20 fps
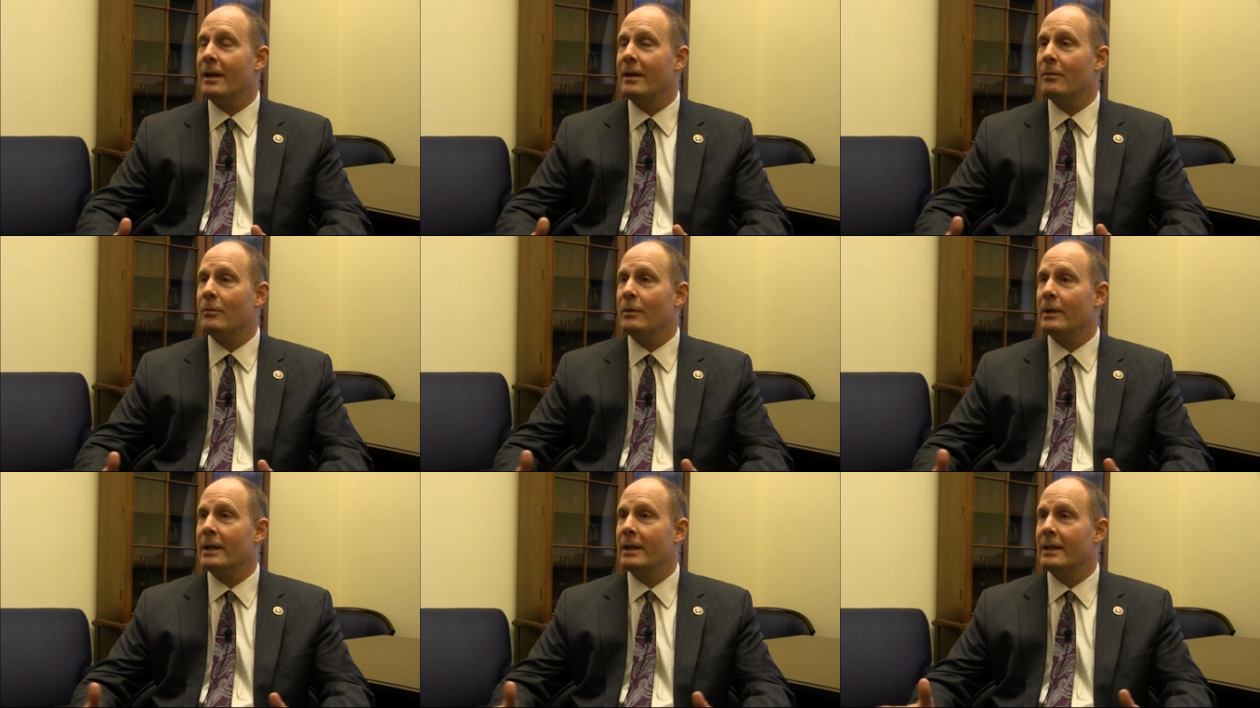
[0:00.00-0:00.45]

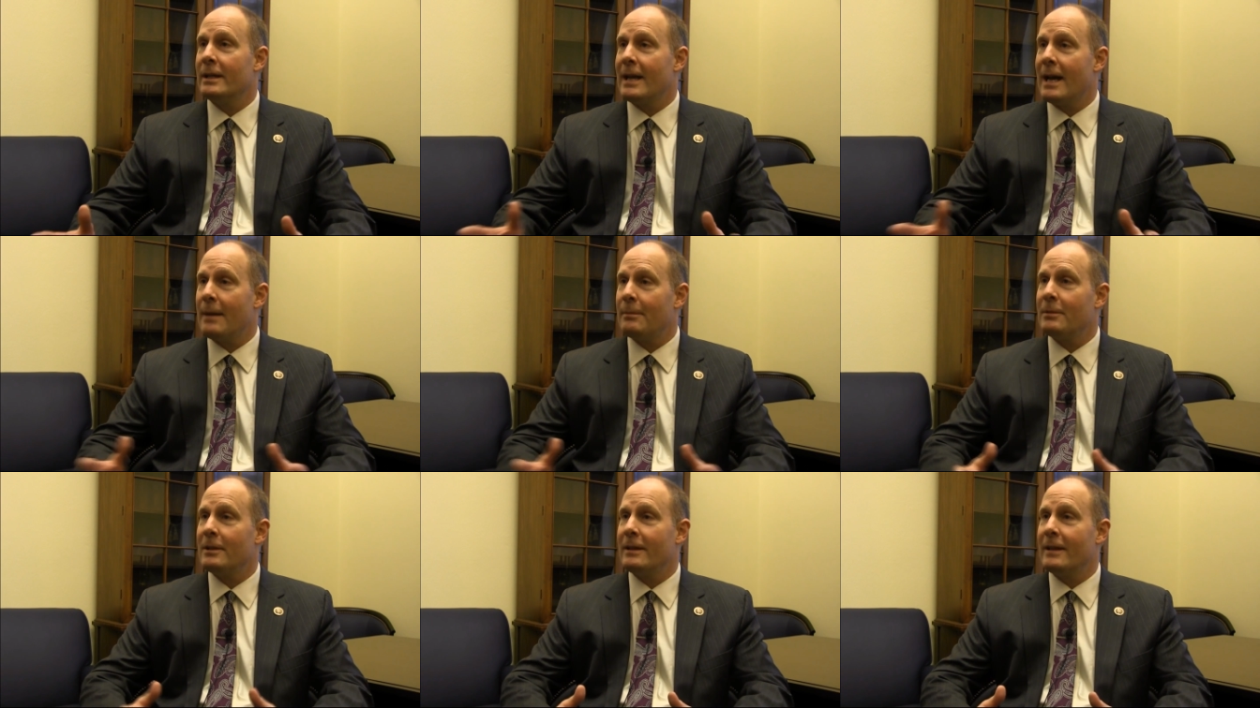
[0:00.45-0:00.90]
and we
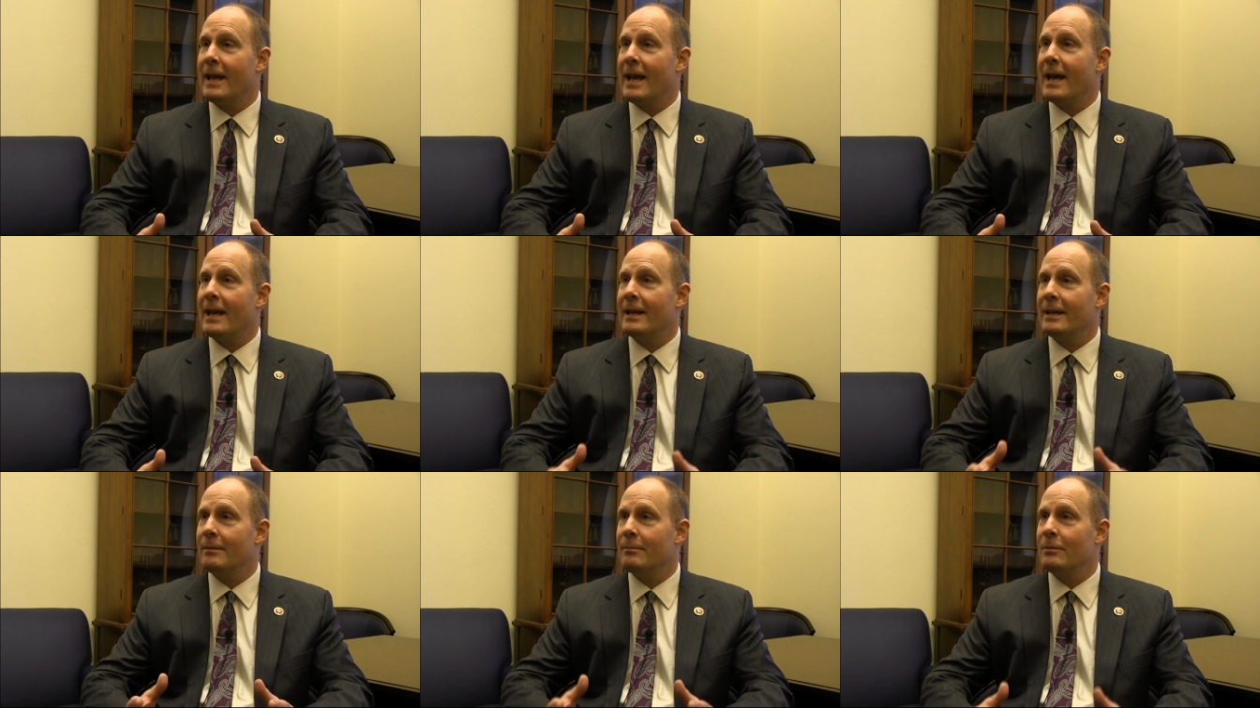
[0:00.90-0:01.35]
adopted
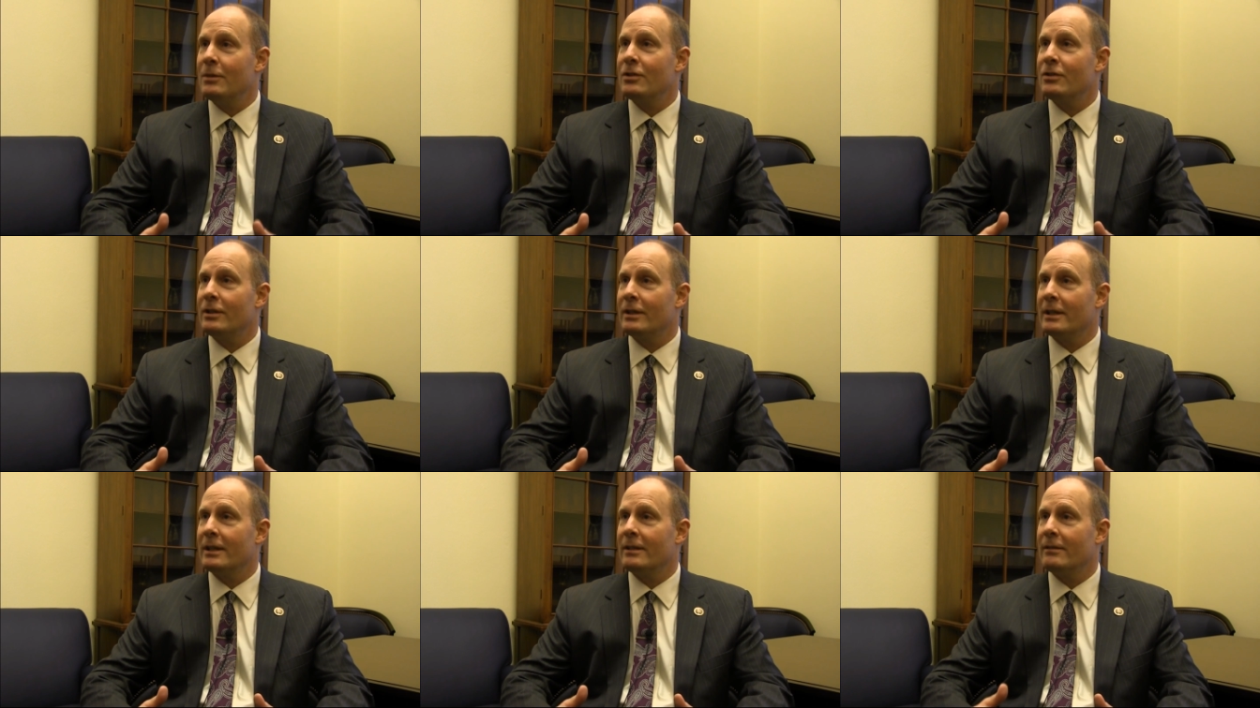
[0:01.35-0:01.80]
that in
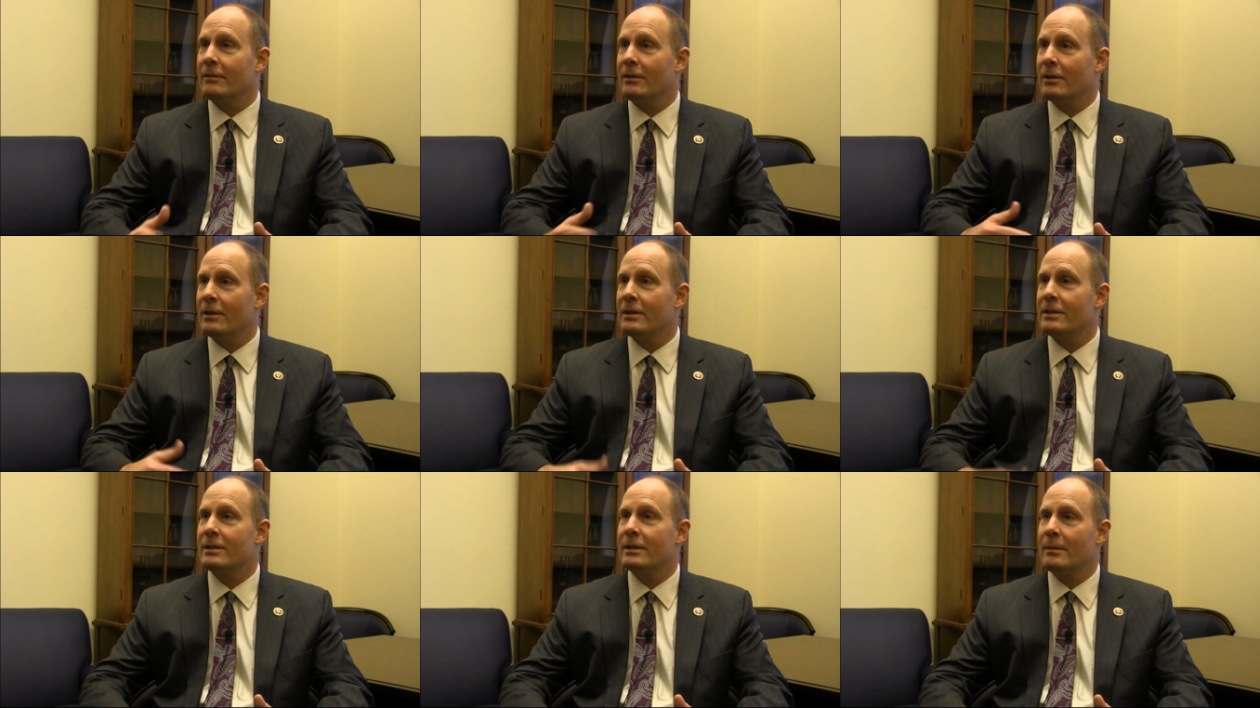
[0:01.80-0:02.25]
Michigan, a
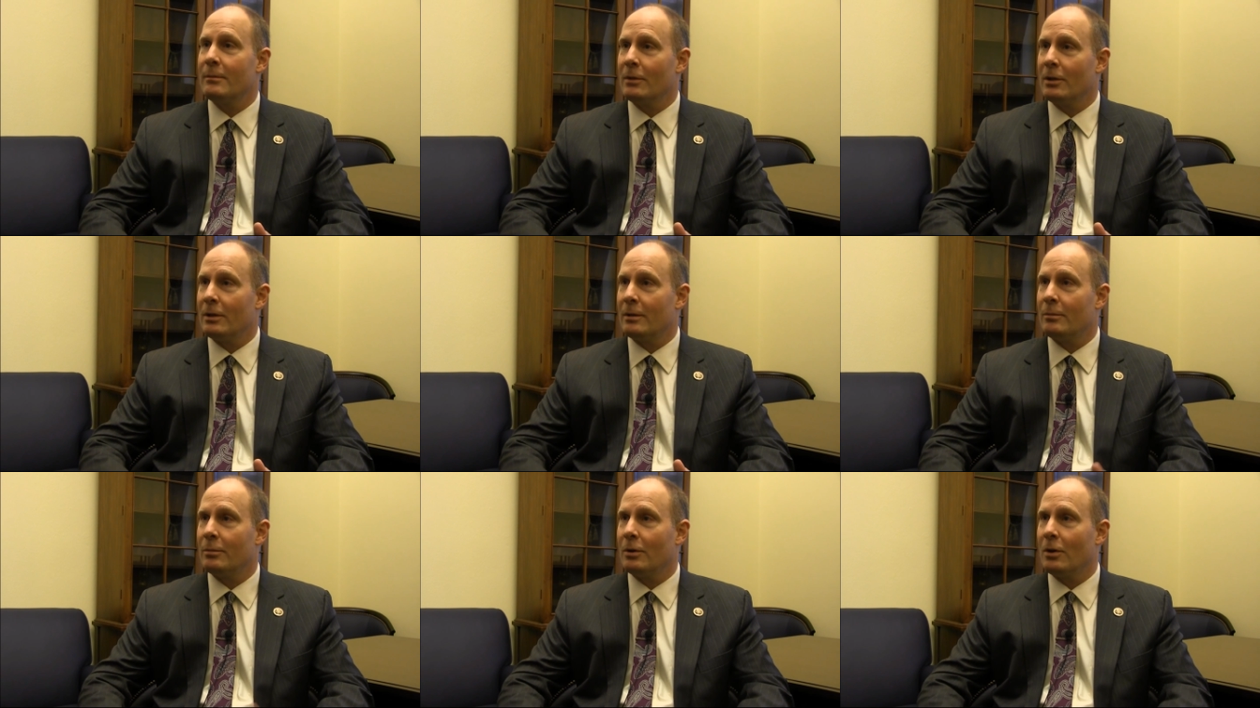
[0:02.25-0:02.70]
very
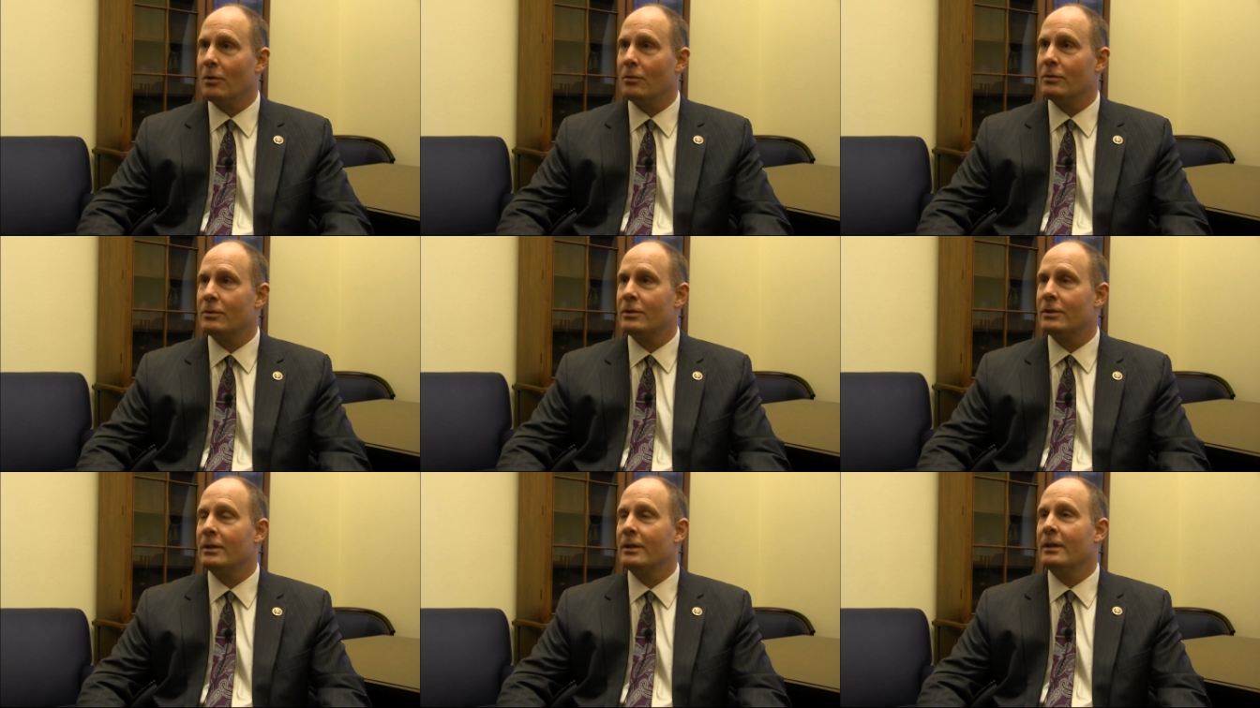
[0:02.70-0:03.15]
similar
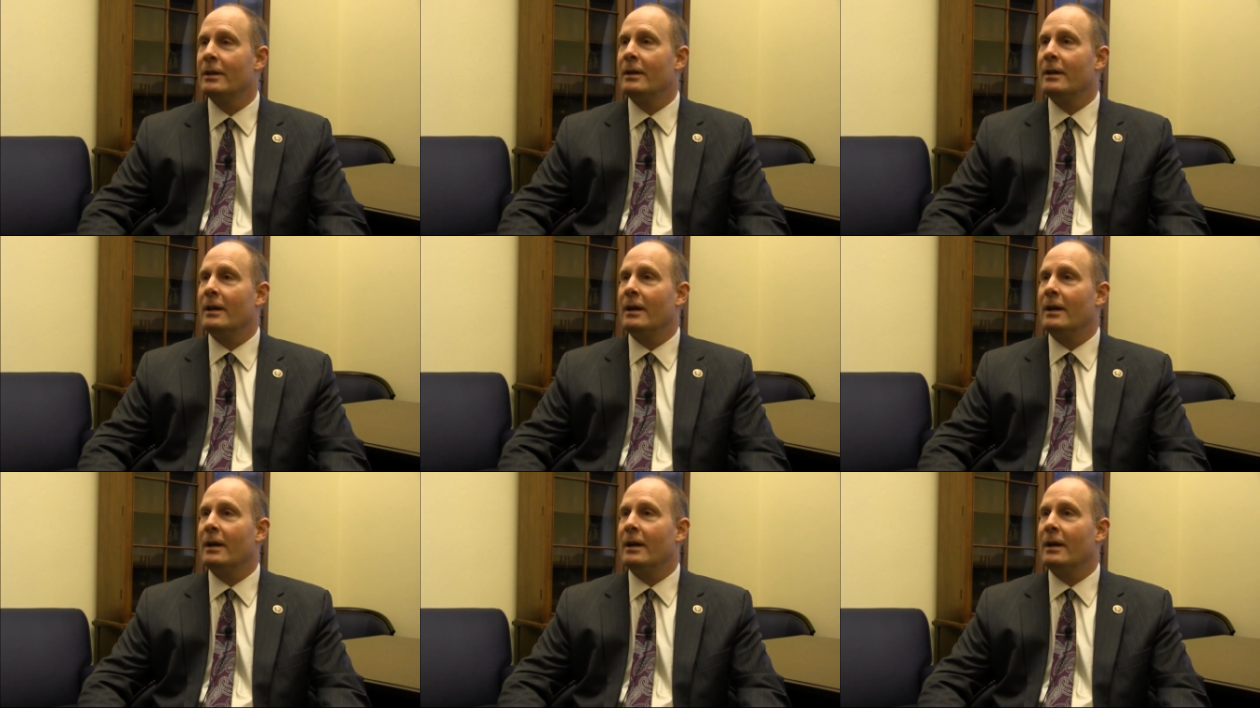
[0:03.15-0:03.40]
approach